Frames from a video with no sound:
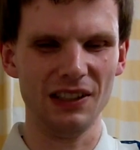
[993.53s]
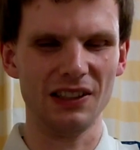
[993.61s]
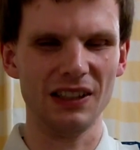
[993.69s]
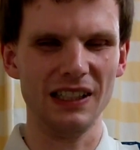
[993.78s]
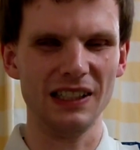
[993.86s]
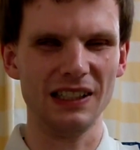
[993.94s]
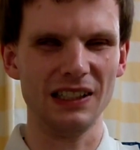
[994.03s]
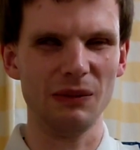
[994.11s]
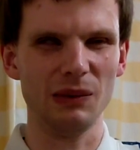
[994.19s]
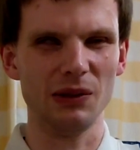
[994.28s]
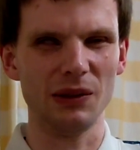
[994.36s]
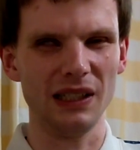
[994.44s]
which
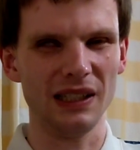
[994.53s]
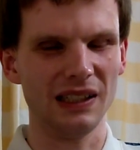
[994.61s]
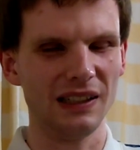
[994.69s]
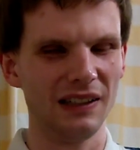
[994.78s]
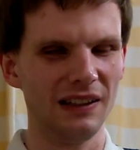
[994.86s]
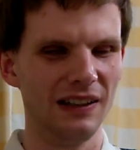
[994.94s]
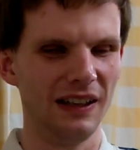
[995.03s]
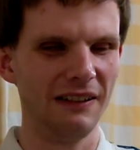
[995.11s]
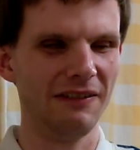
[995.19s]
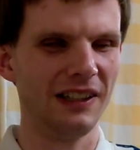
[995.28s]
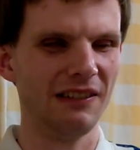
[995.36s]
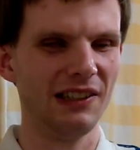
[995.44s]
changes it between
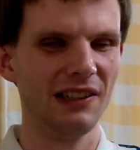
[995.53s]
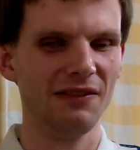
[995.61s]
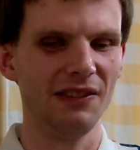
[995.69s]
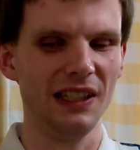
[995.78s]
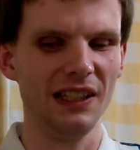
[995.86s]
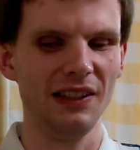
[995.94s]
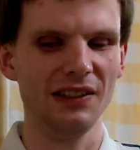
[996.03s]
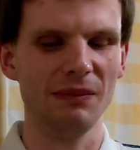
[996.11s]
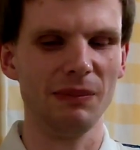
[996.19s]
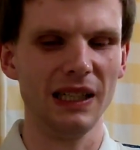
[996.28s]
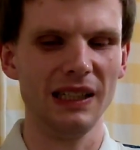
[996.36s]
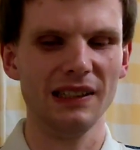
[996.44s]
live firing when
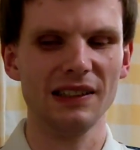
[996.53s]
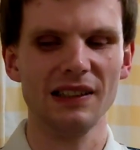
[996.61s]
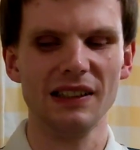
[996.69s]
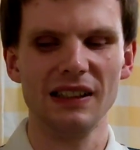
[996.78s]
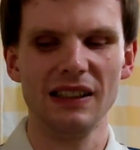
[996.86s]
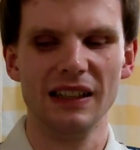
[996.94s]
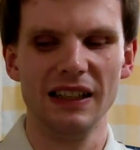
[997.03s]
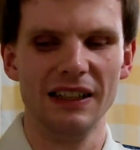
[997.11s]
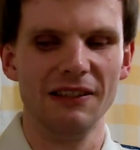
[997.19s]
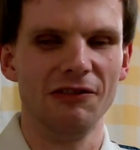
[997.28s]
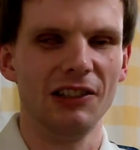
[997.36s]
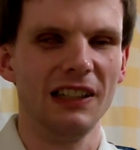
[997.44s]
you're using pellets
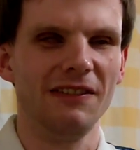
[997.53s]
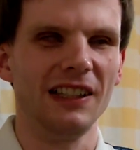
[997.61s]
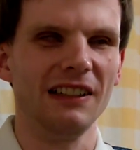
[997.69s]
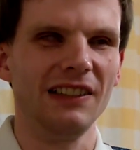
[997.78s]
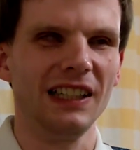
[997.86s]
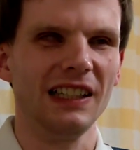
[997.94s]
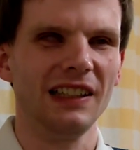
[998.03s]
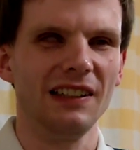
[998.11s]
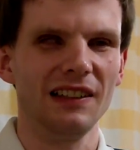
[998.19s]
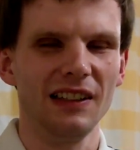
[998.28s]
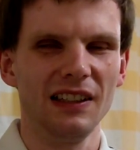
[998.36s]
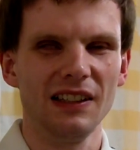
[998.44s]
and dry
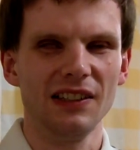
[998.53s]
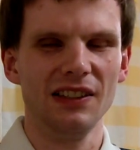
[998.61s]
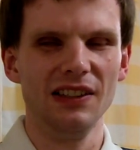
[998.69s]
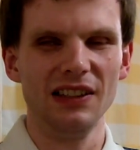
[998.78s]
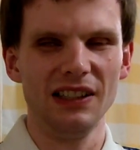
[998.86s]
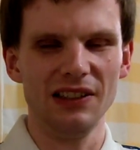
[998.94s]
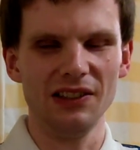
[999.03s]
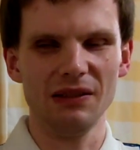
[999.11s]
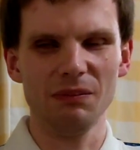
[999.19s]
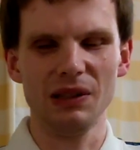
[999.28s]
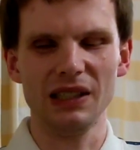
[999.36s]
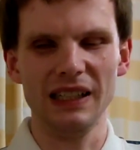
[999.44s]
firing so that it
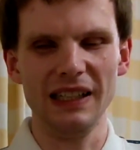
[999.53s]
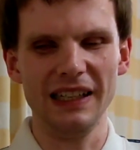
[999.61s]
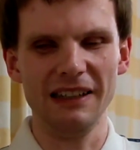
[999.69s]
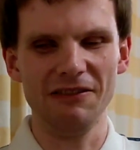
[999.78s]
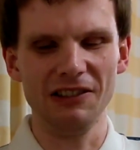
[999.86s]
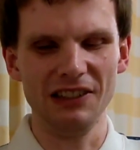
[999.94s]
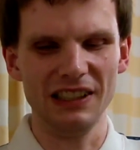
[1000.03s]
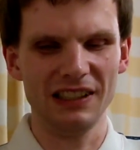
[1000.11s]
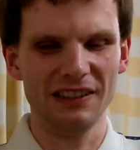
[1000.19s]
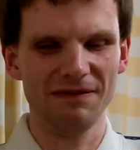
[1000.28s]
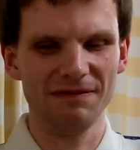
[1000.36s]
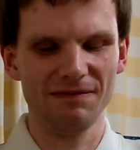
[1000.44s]
doesn't put any air through
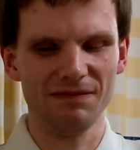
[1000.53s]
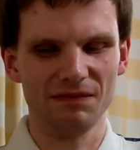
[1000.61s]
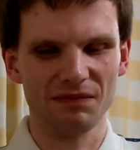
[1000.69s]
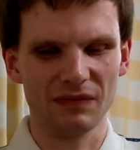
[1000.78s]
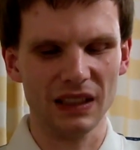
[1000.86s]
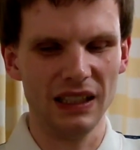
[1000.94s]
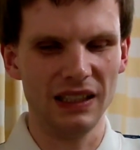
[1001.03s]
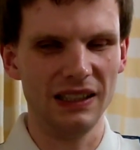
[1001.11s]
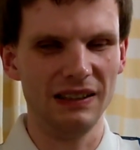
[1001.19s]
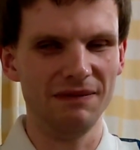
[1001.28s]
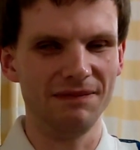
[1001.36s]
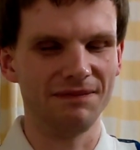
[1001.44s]
it.
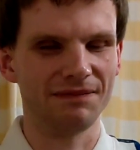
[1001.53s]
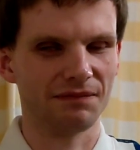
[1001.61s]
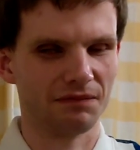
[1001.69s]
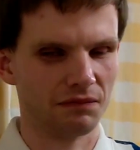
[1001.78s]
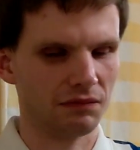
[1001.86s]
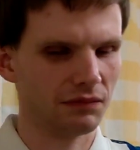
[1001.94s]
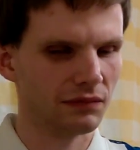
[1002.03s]
And